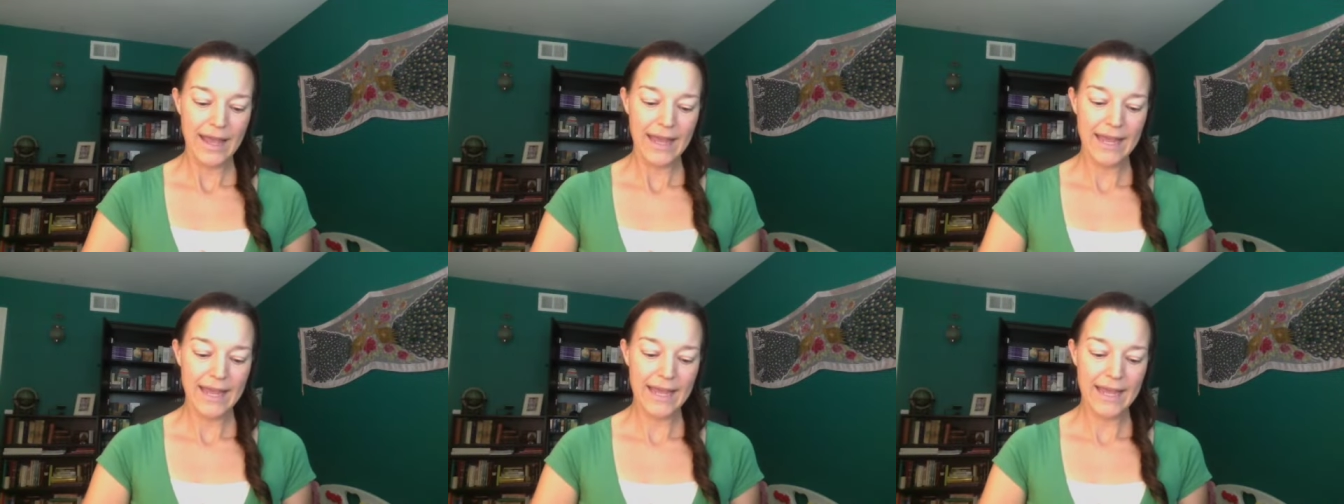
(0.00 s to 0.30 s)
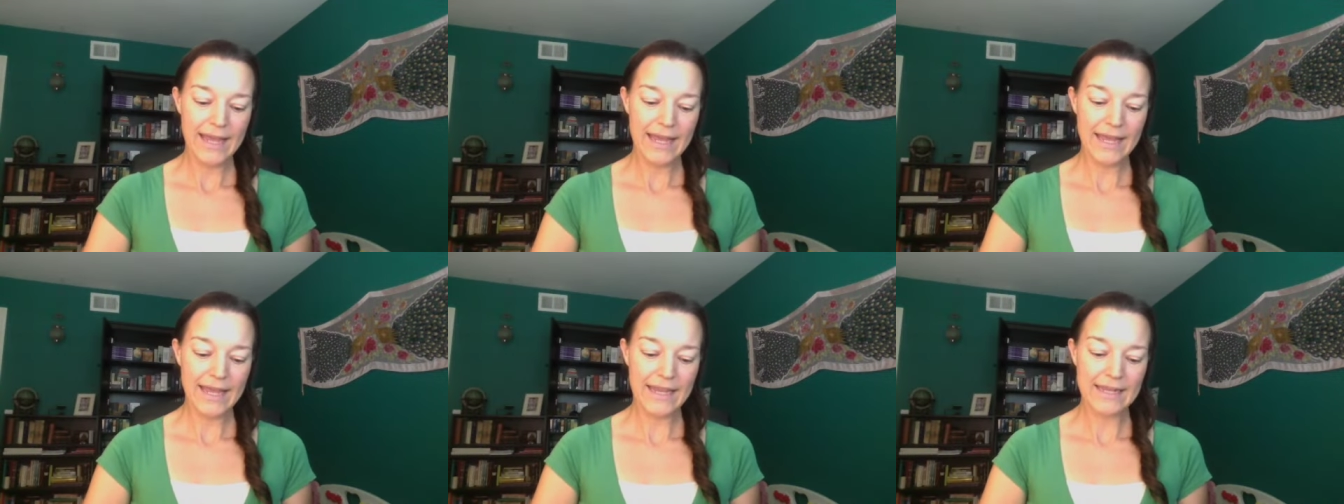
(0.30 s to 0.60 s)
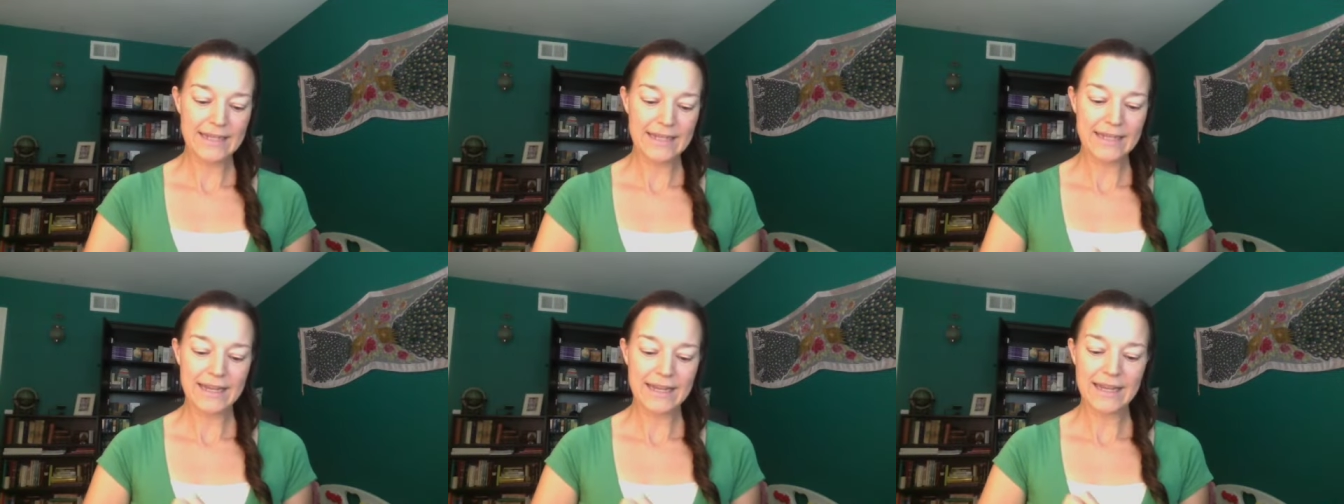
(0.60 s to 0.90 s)

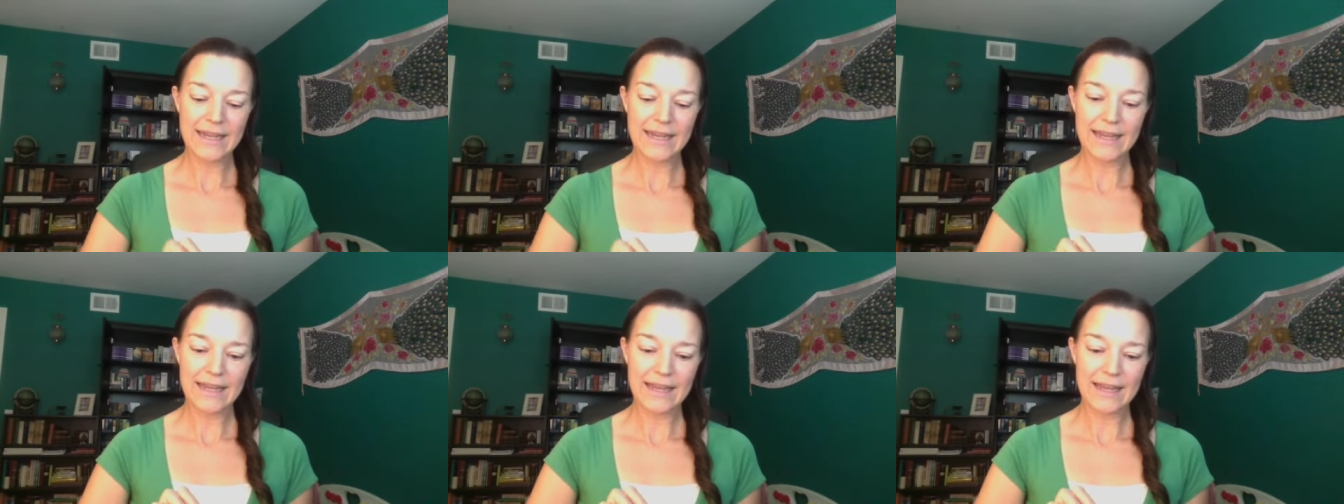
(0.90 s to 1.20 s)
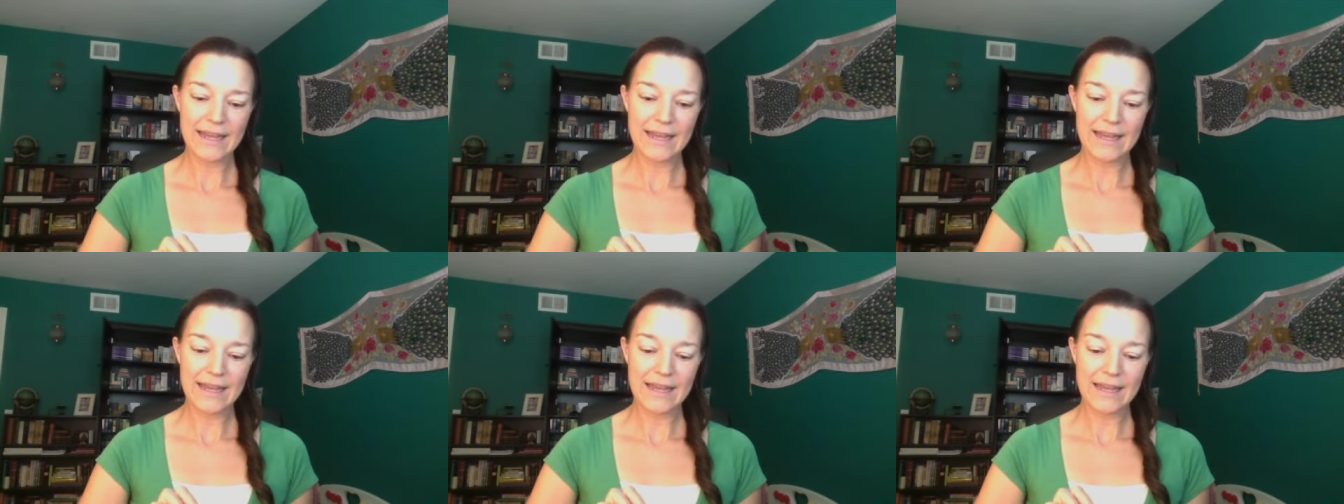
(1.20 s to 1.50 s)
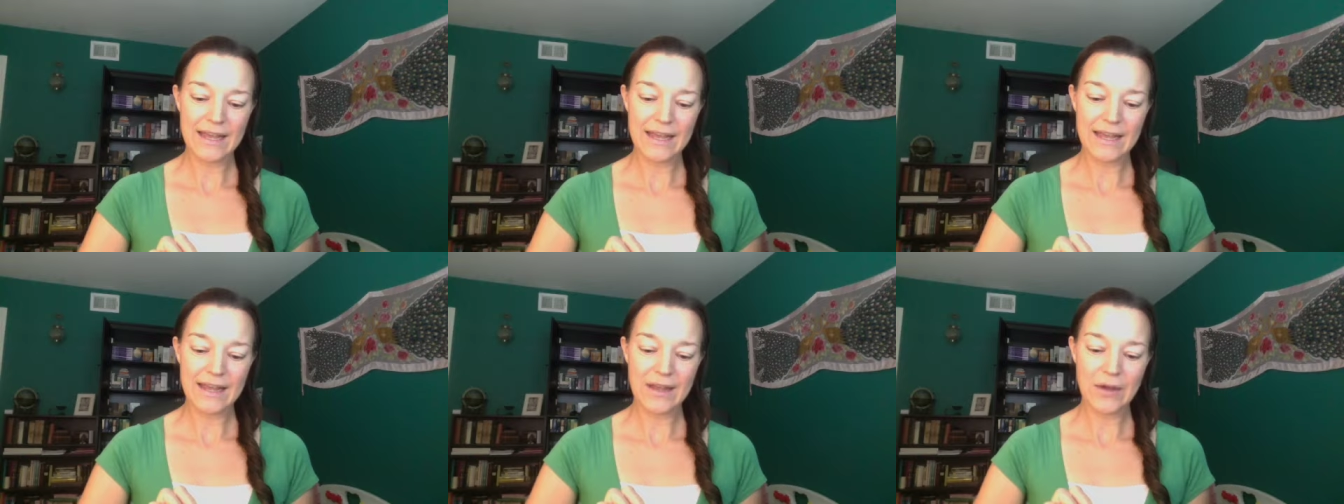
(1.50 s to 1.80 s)
And
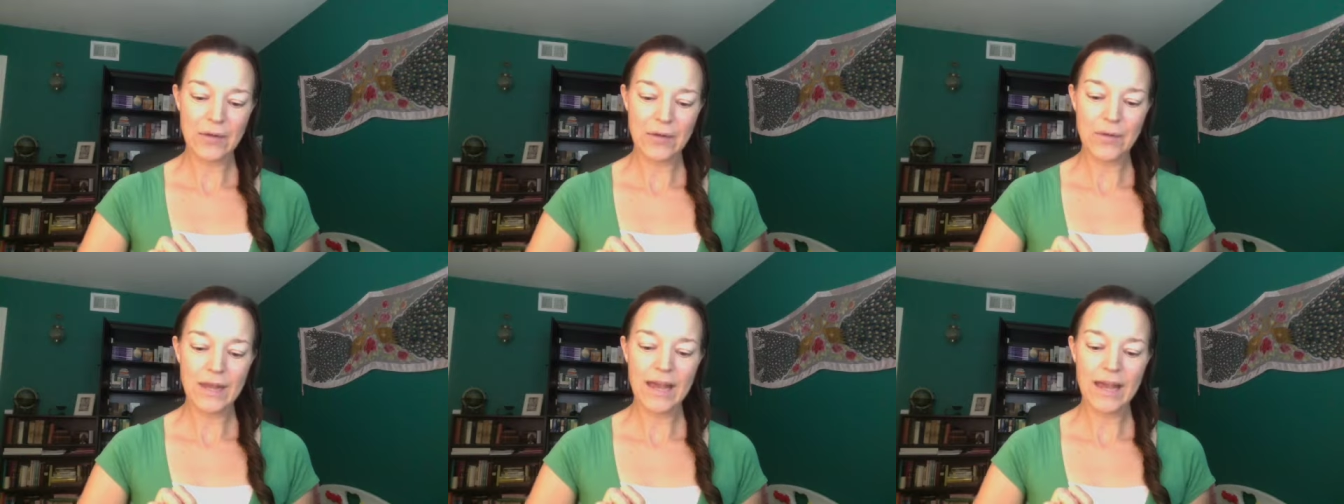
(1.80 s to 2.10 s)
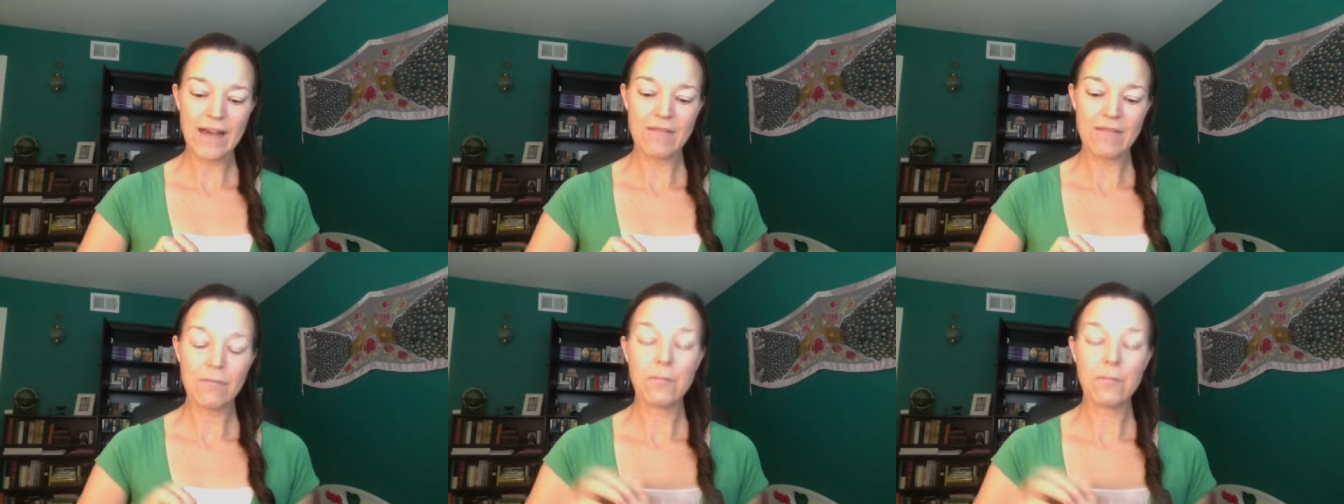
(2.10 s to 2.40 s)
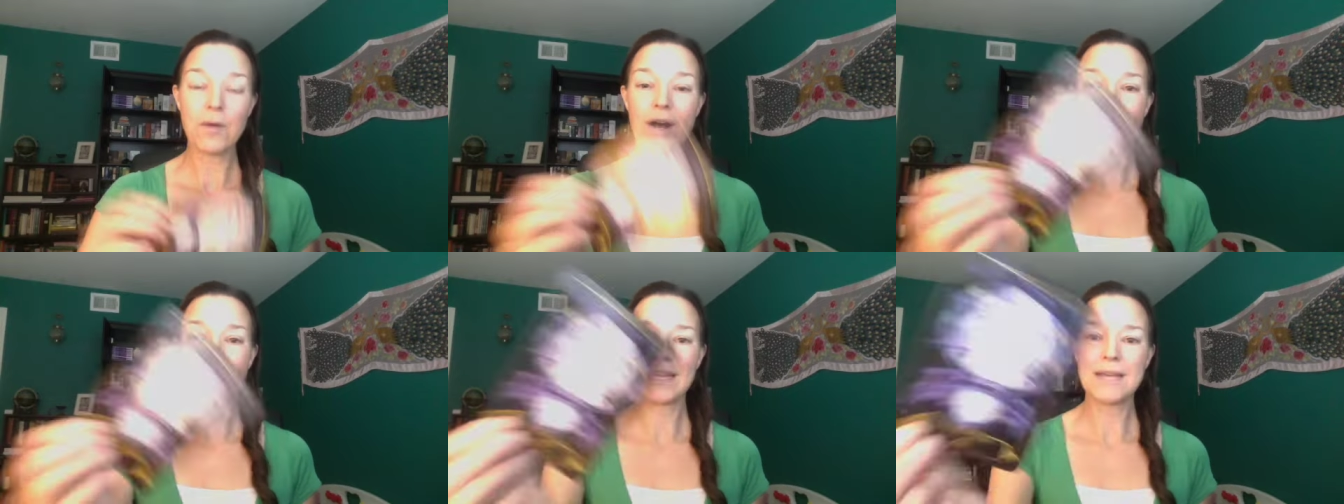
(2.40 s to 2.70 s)
we have
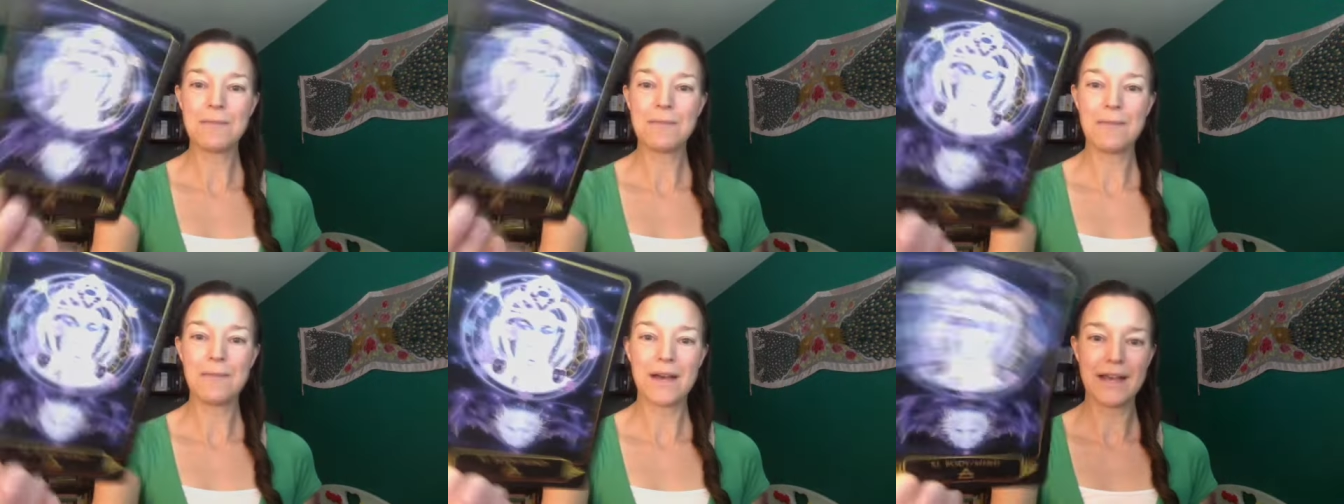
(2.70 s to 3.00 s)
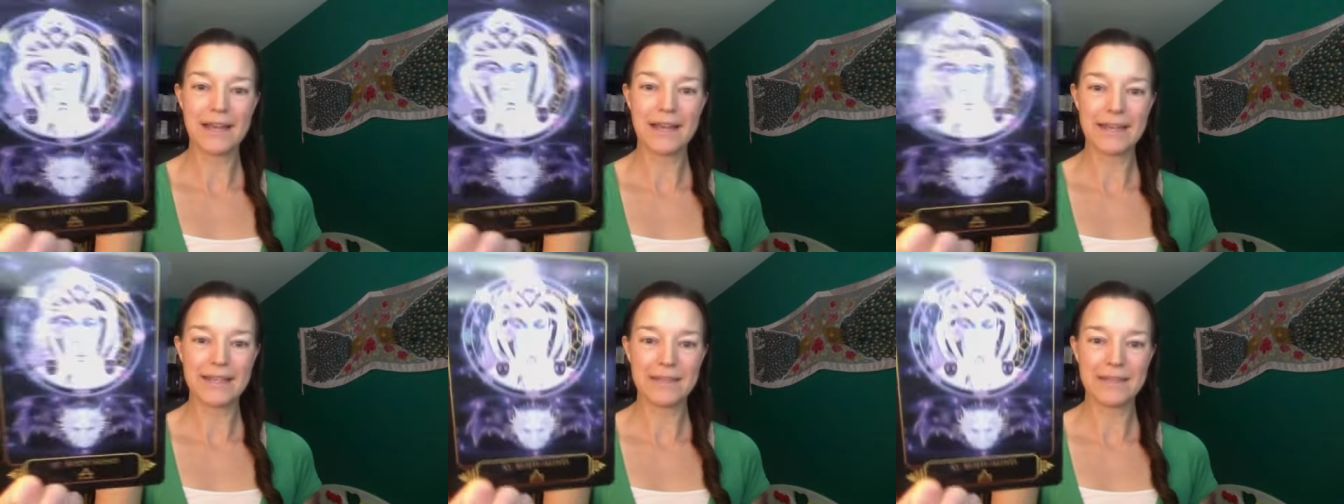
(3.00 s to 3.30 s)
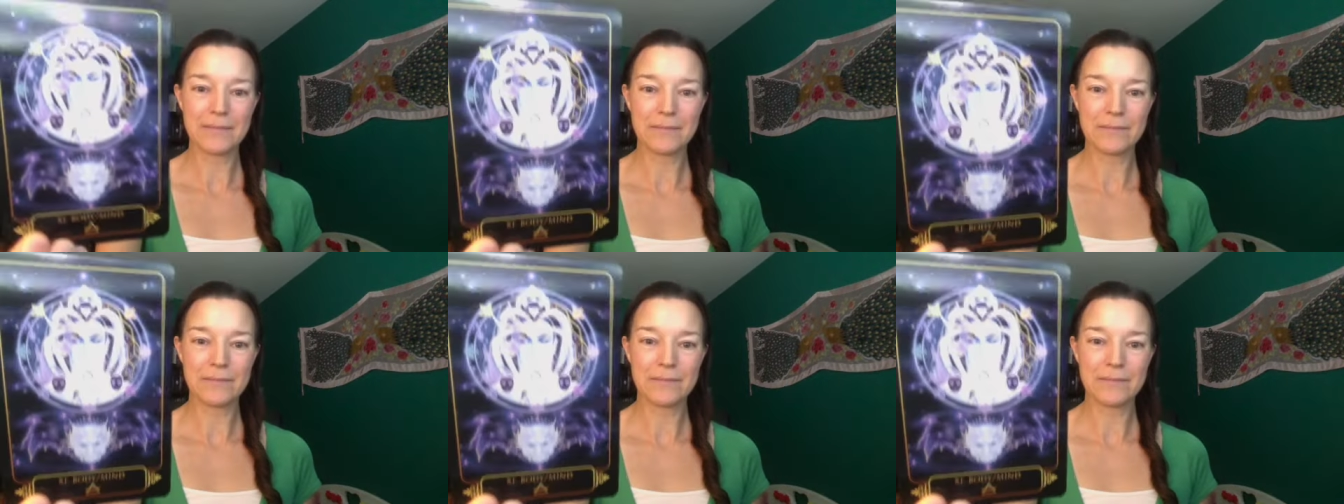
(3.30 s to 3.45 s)
body mind.